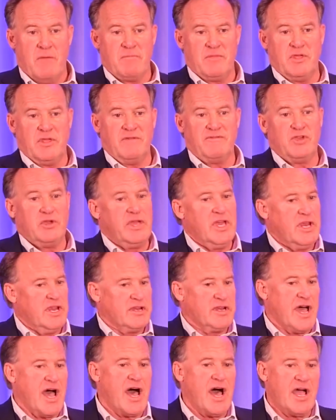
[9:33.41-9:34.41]
If you get
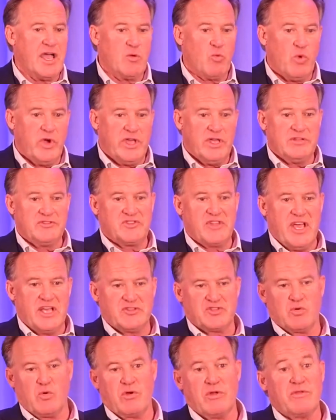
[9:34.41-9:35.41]
into high winds, that
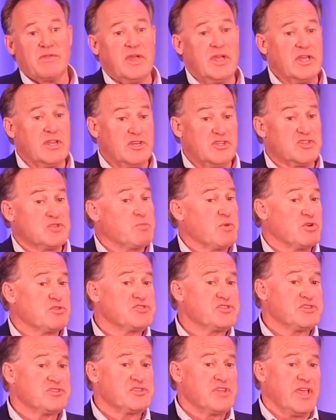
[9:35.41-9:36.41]
sort of thing, it
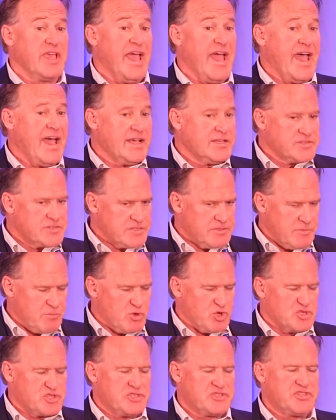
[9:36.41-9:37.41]
disperses the gas,
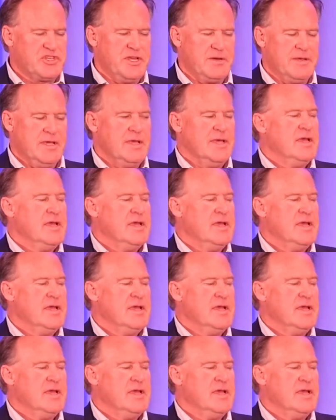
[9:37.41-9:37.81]
pushes it.